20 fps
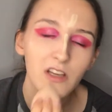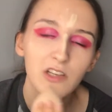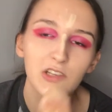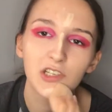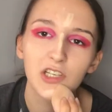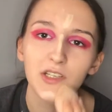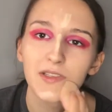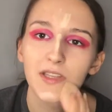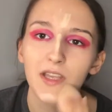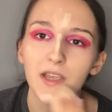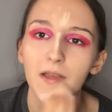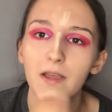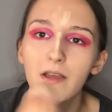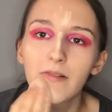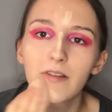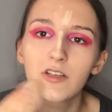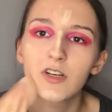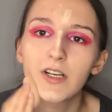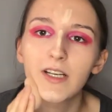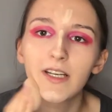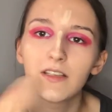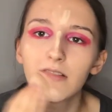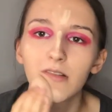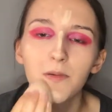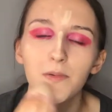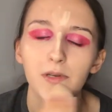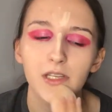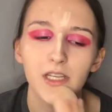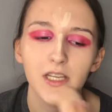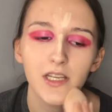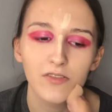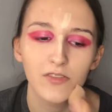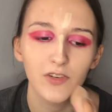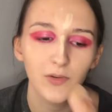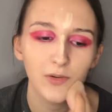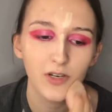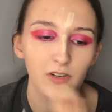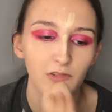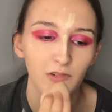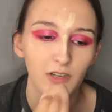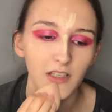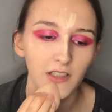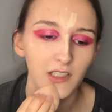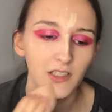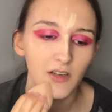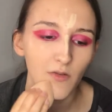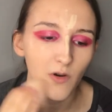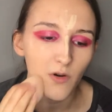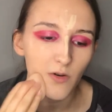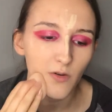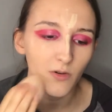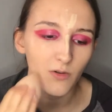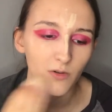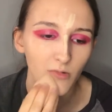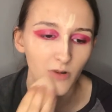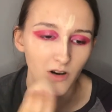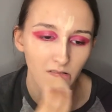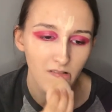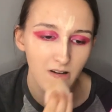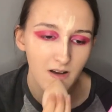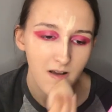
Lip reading: just like trying to put it everywhere and you're like, no.